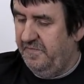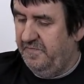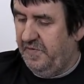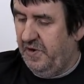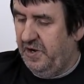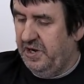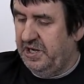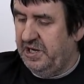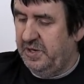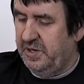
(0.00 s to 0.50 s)

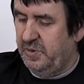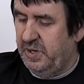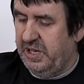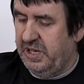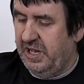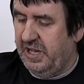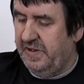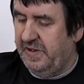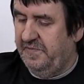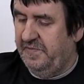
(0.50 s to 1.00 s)
Finally, we
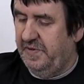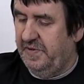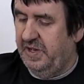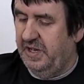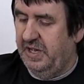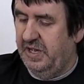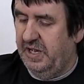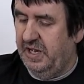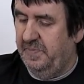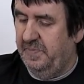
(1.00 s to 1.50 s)
have
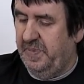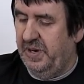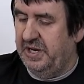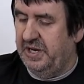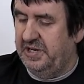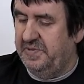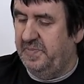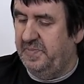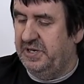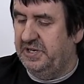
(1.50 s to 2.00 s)
a
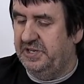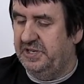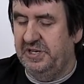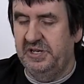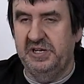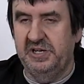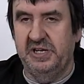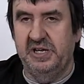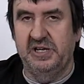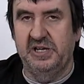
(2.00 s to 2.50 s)
billet
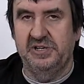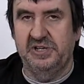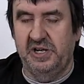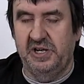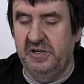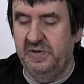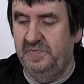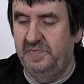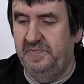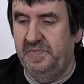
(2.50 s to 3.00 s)
piston here.
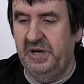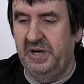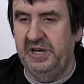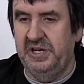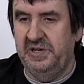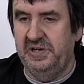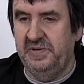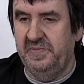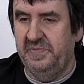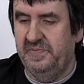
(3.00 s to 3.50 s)
So
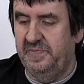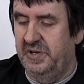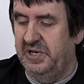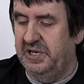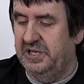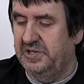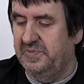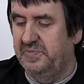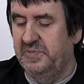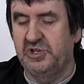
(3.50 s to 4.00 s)
billet
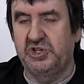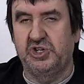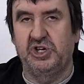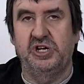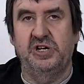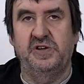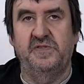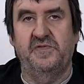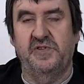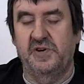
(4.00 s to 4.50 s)
means
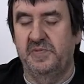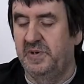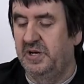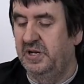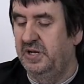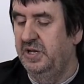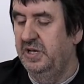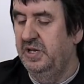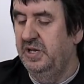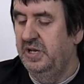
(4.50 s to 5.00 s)
machined from
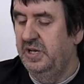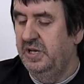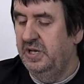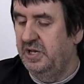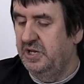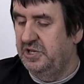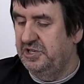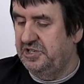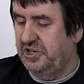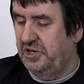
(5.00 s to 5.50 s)
a
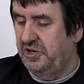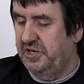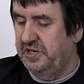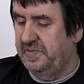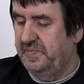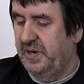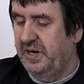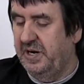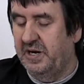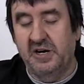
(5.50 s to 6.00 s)

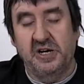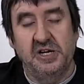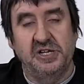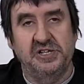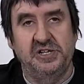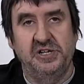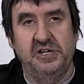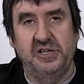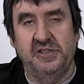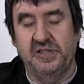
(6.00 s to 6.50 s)
solid bar.
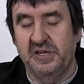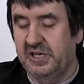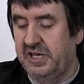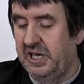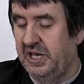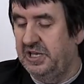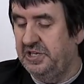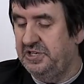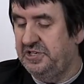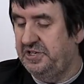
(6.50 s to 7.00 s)
It's neither
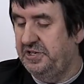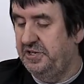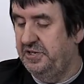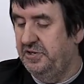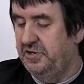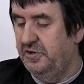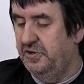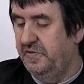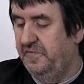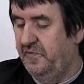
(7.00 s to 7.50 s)
cast
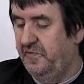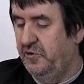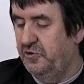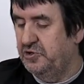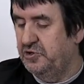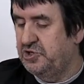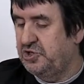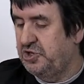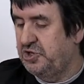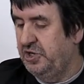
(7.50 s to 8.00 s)
nor
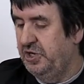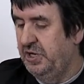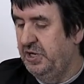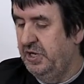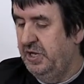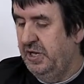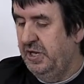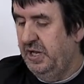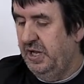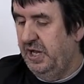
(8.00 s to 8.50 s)
forged.
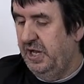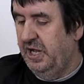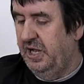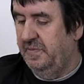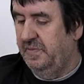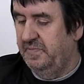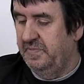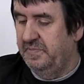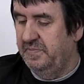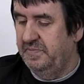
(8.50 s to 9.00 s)

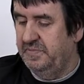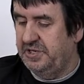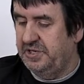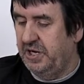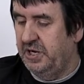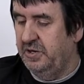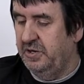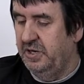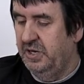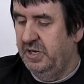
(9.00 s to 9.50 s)

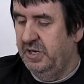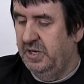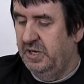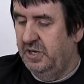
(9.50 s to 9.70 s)
So